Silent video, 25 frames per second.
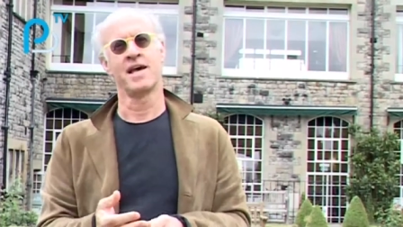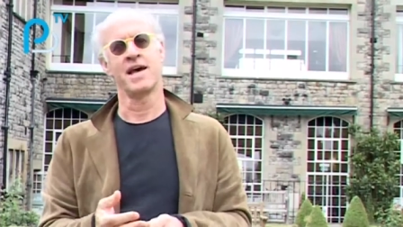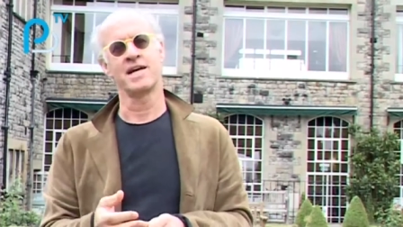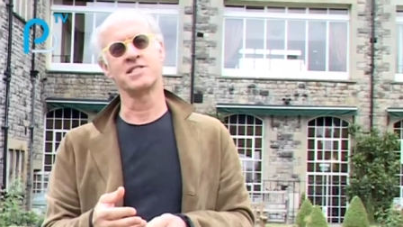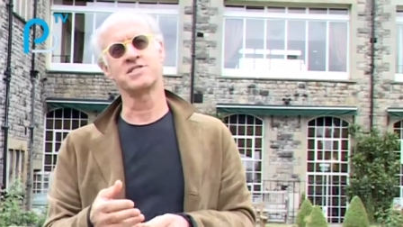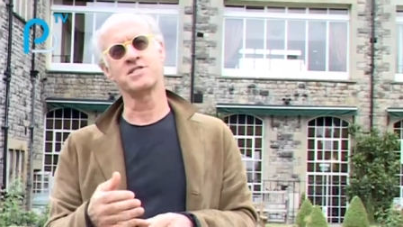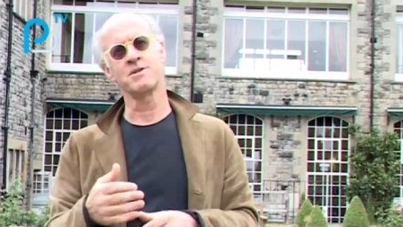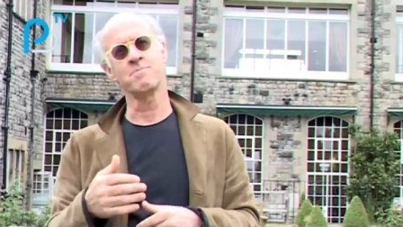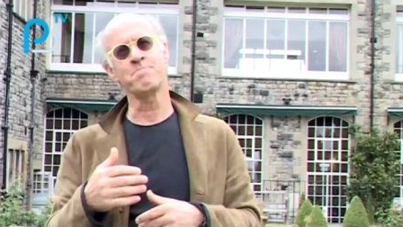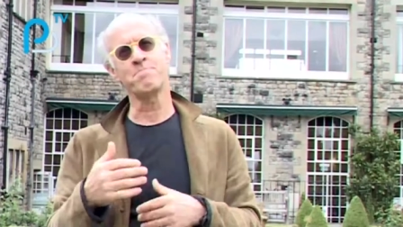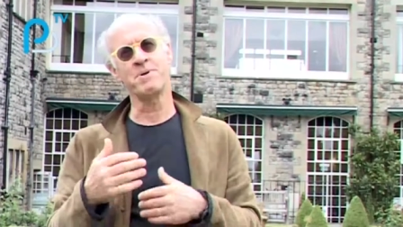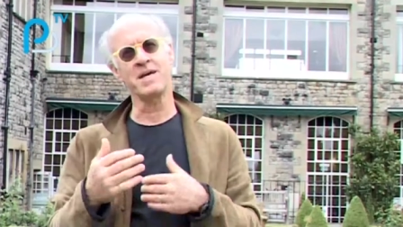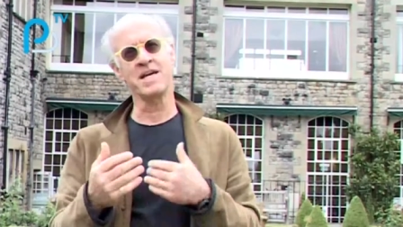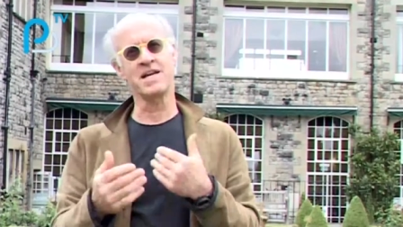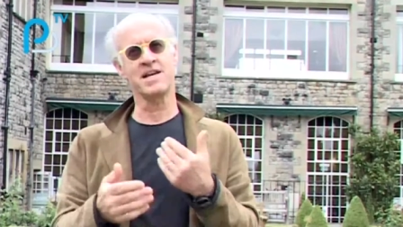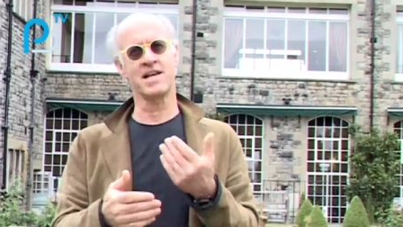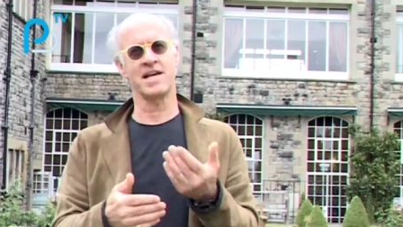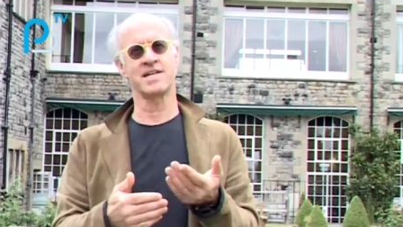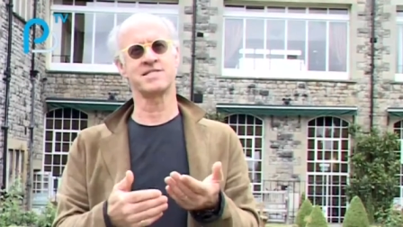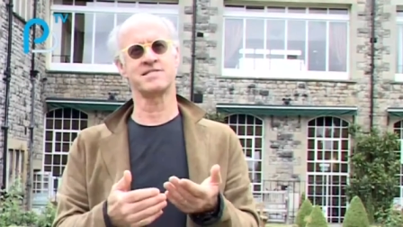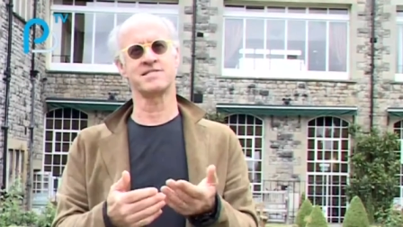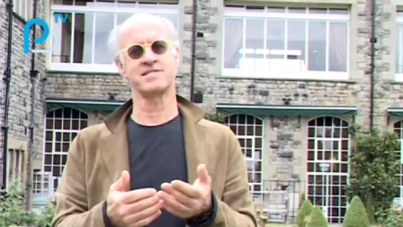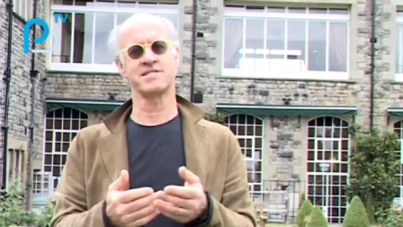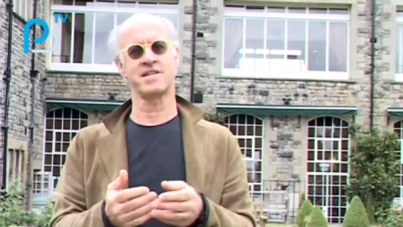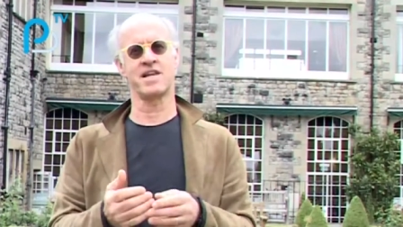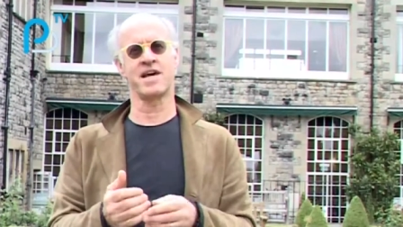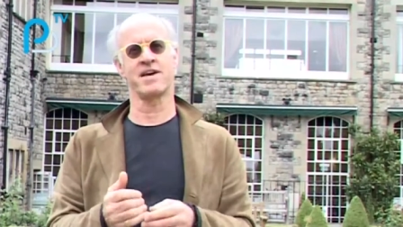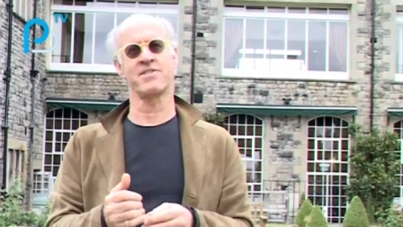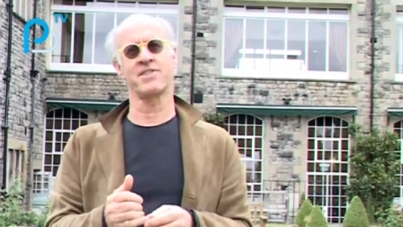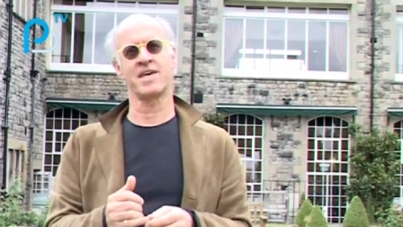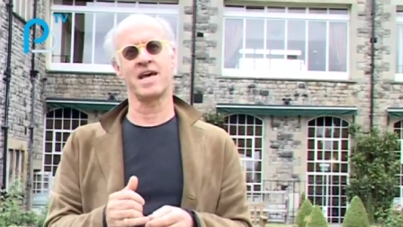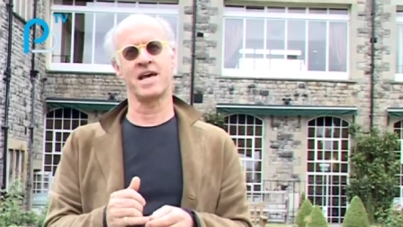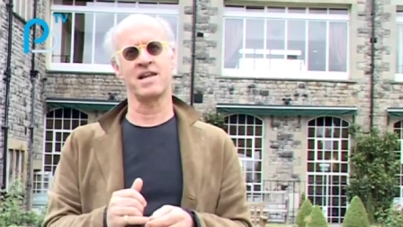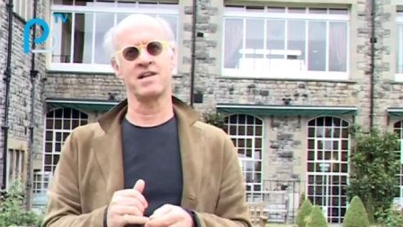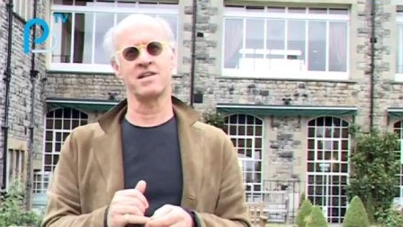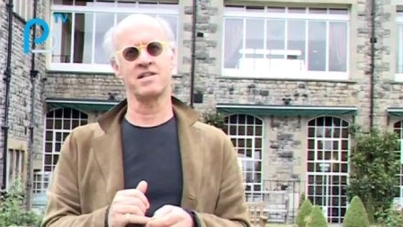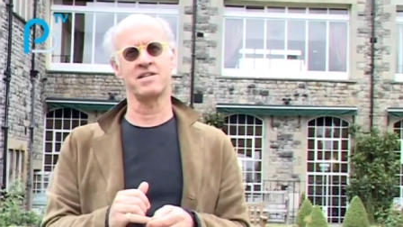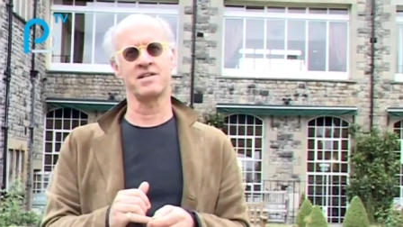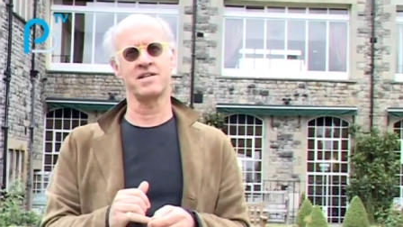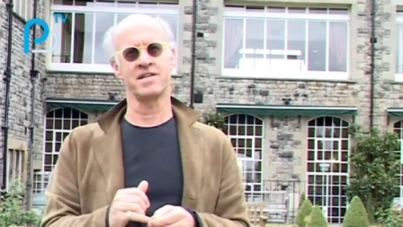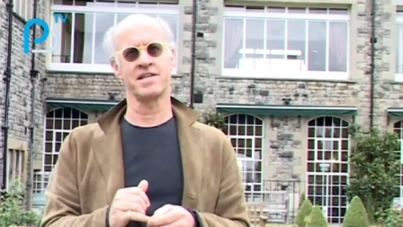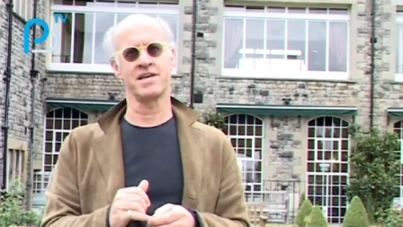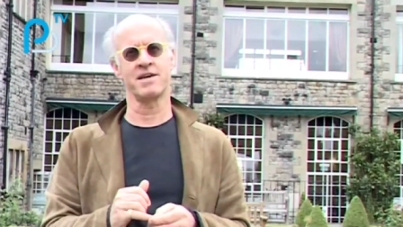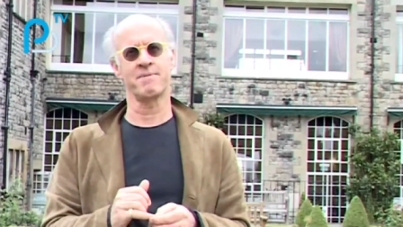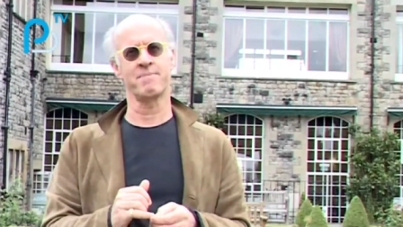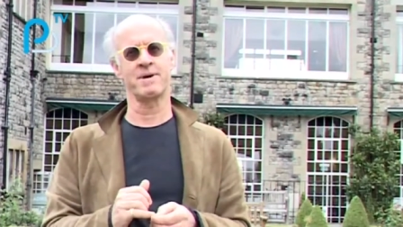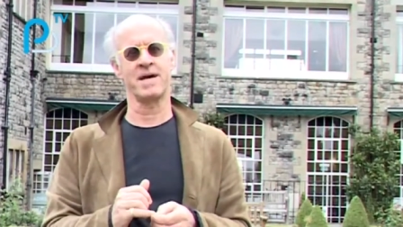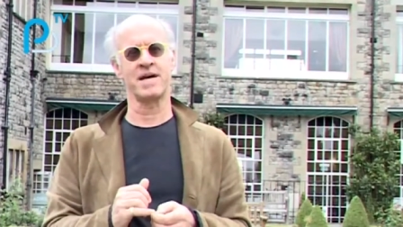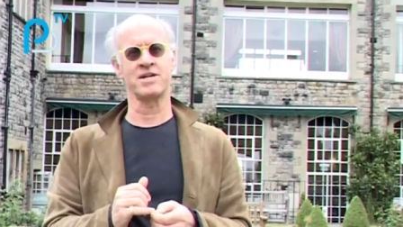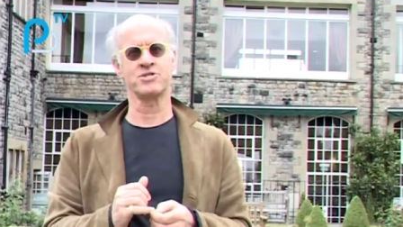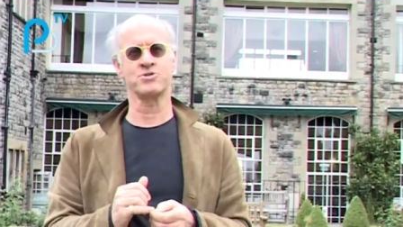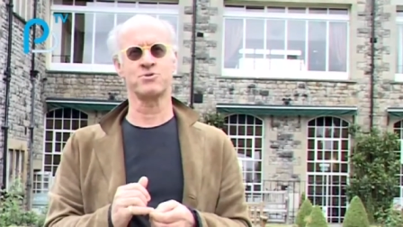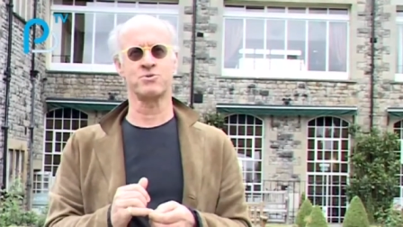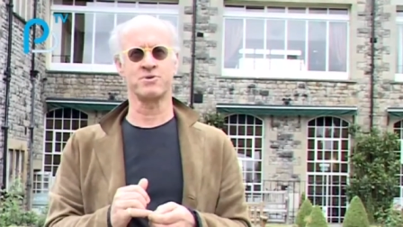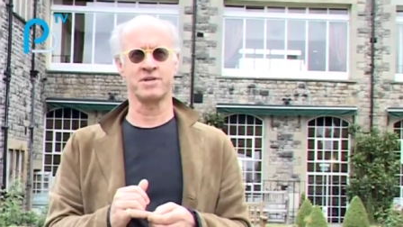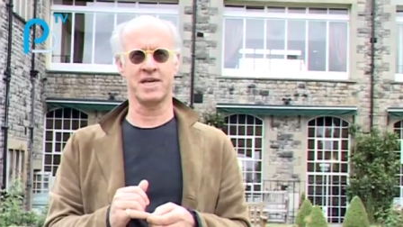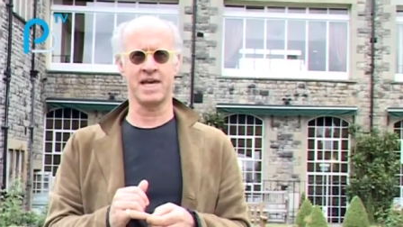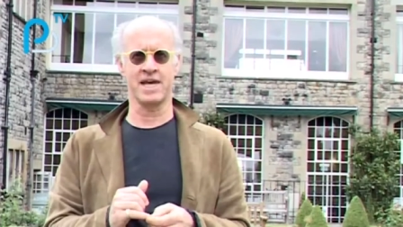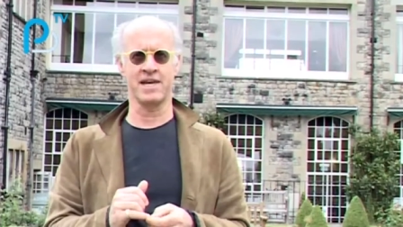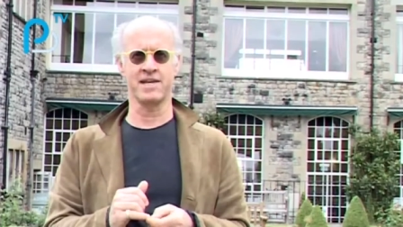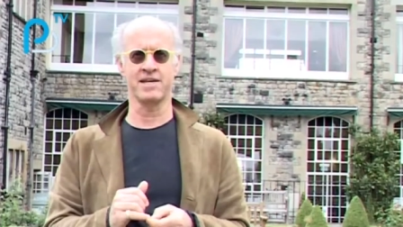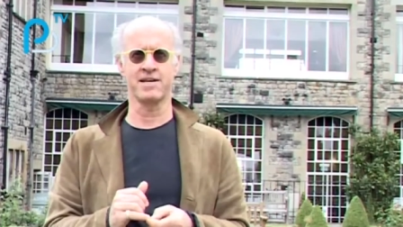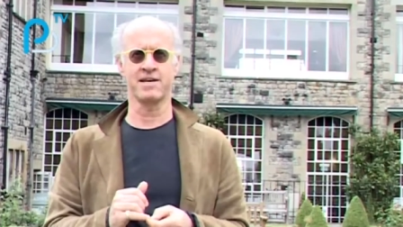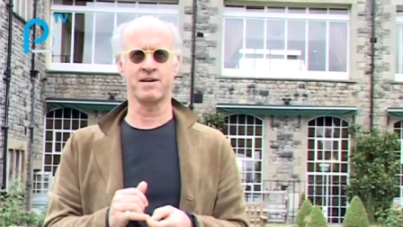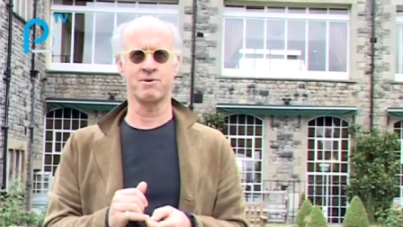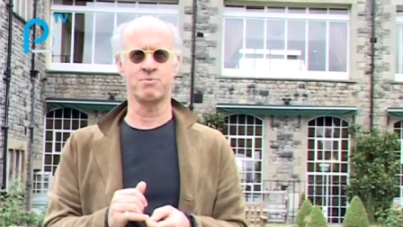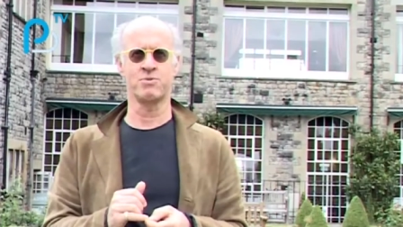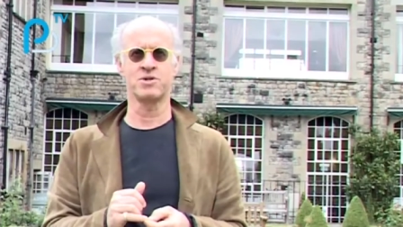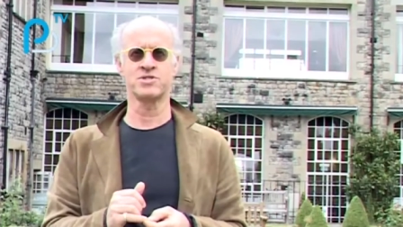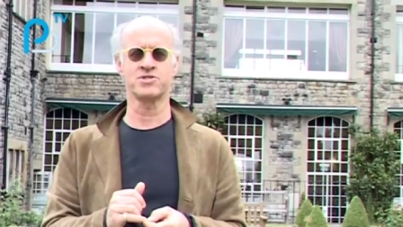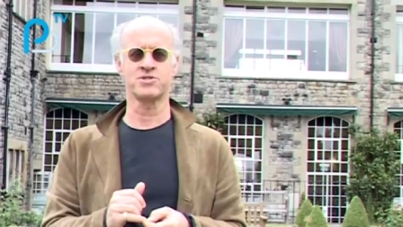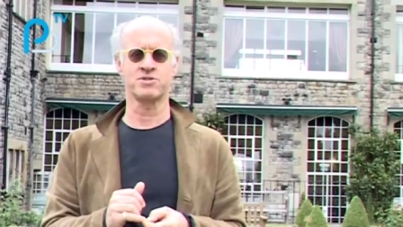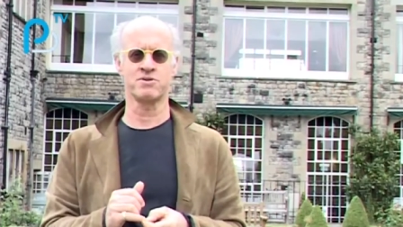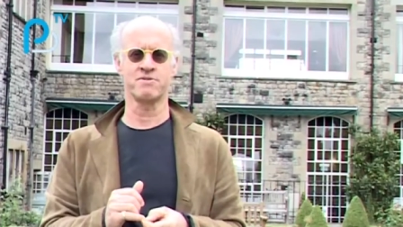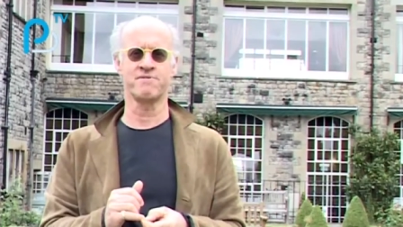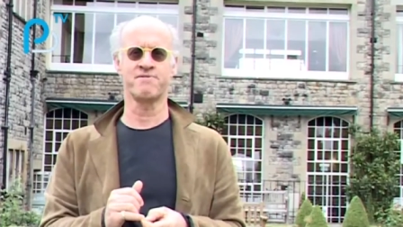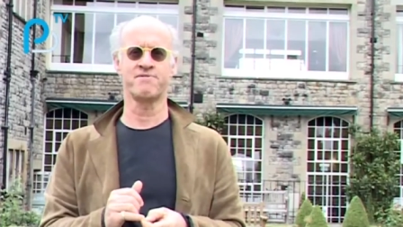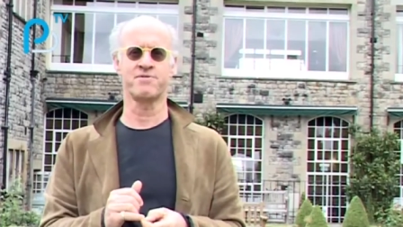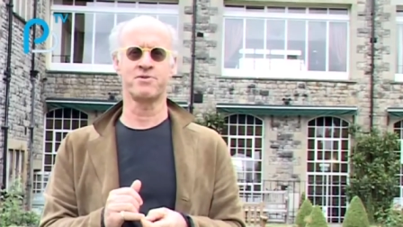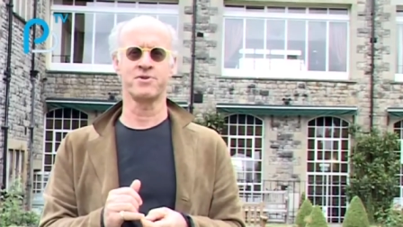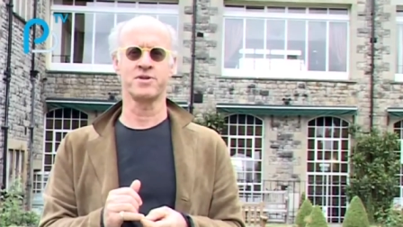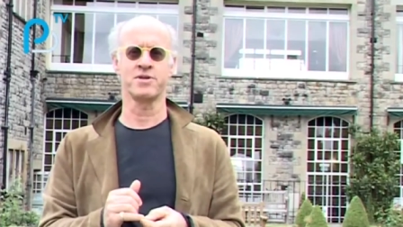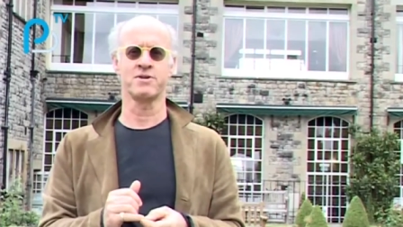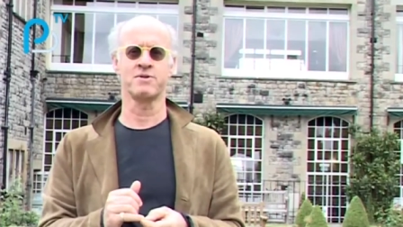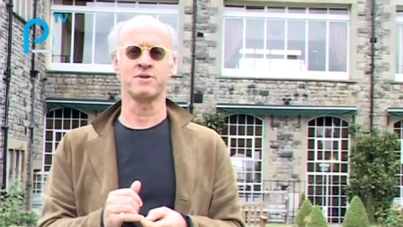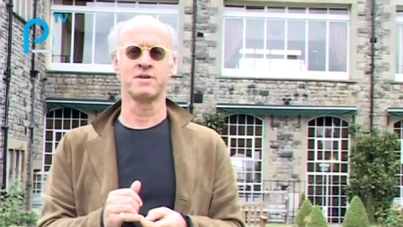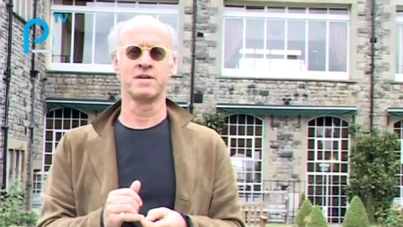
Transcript: And so big lessons like that, learning about organic and what's good for you.